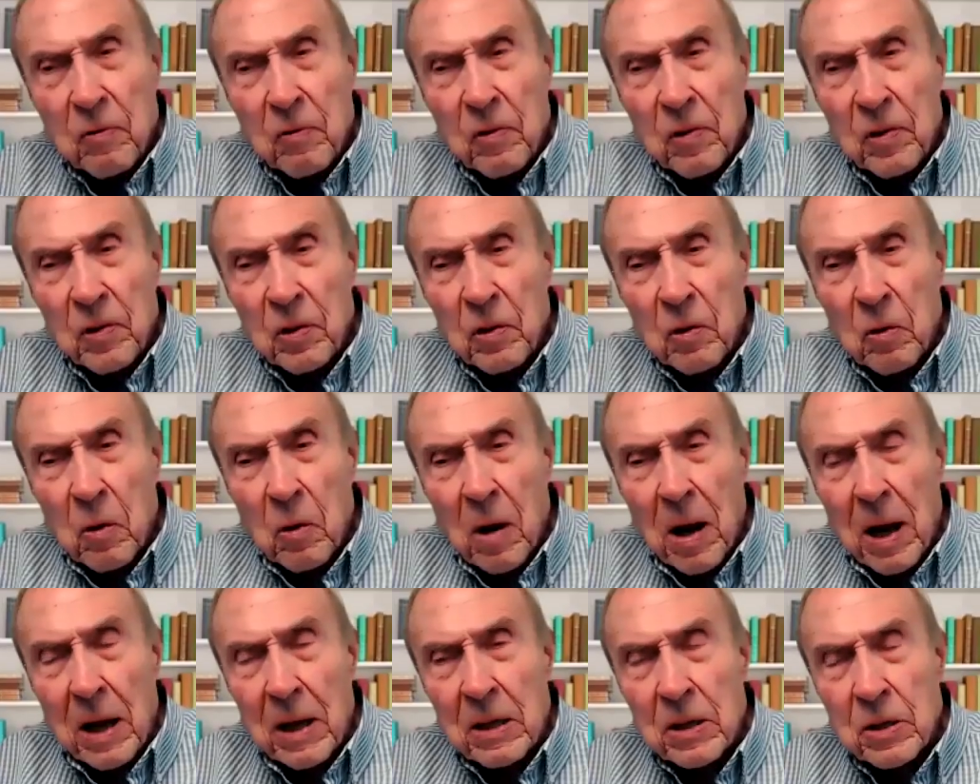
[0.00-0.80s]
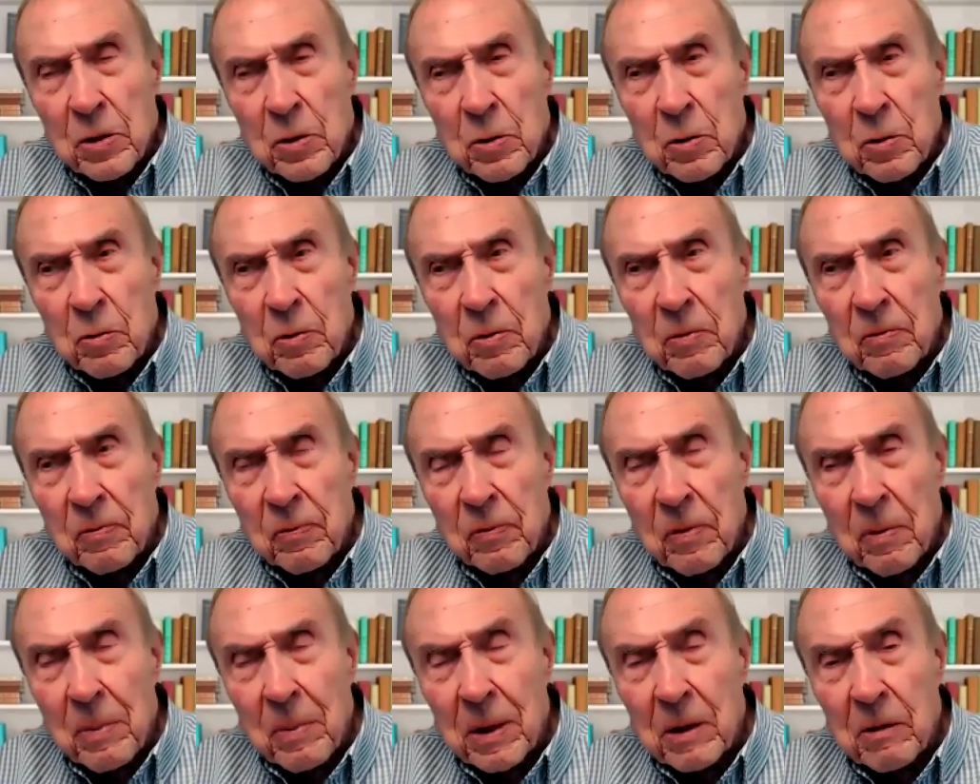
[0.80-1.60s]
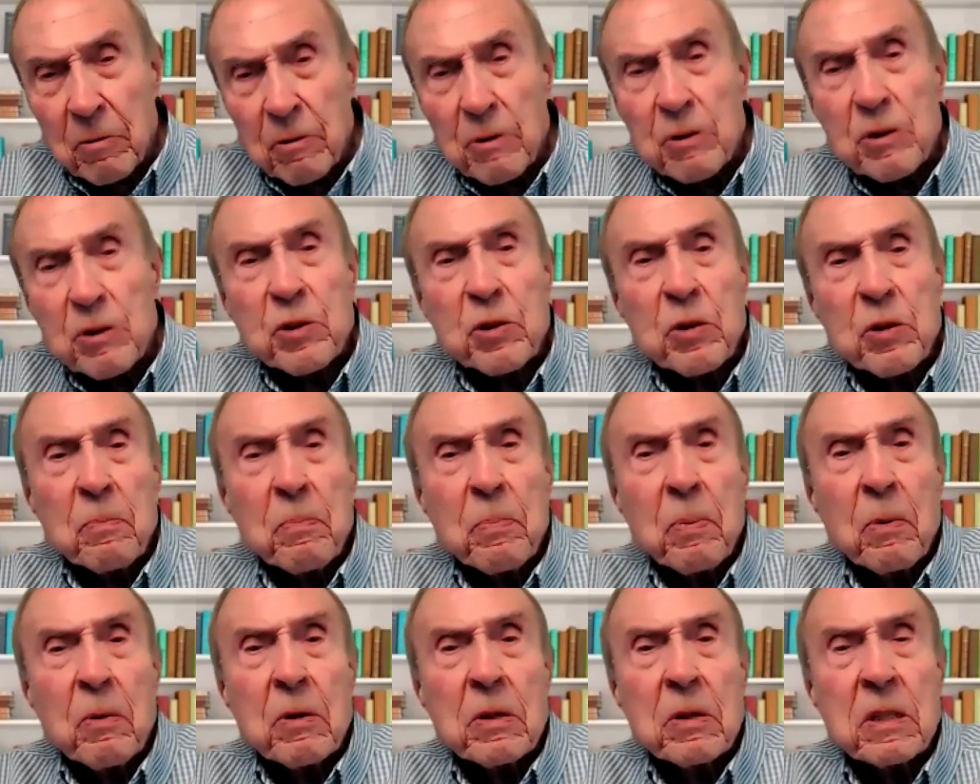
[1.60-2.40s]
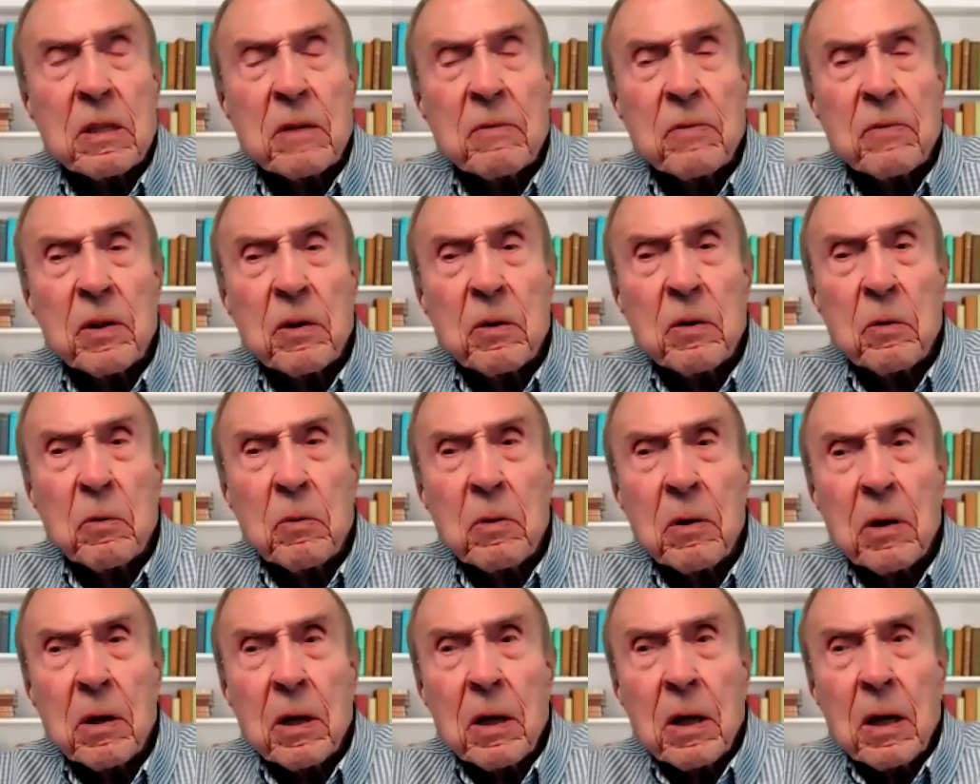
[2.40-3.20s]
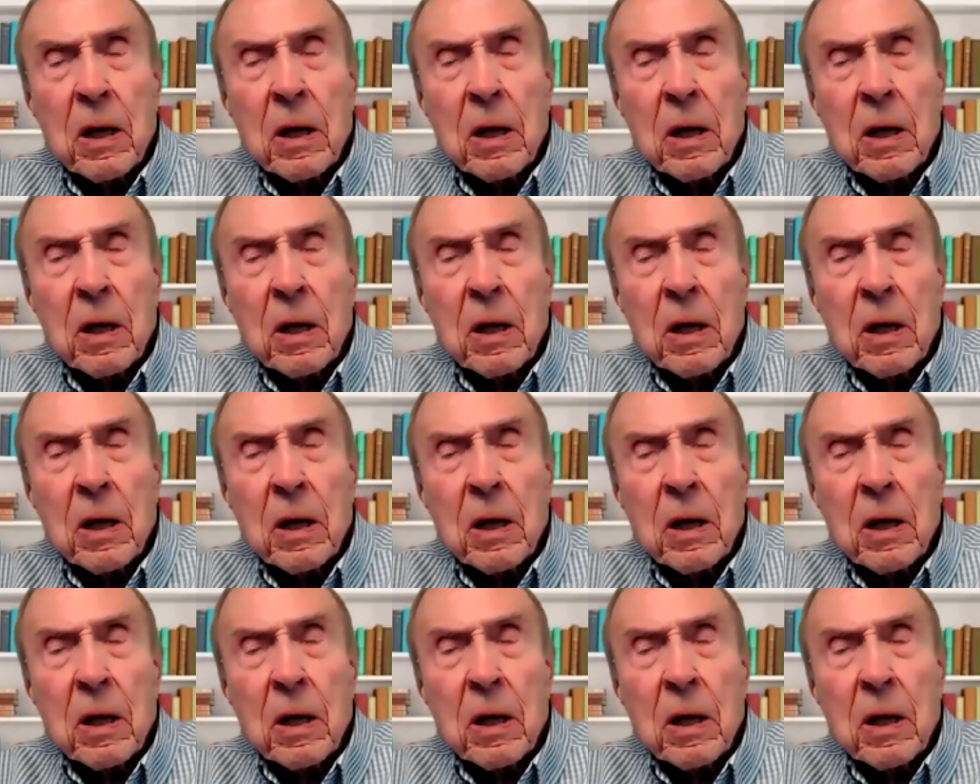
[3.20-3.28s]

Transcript: for thought, Andrew, from a Christian point of view.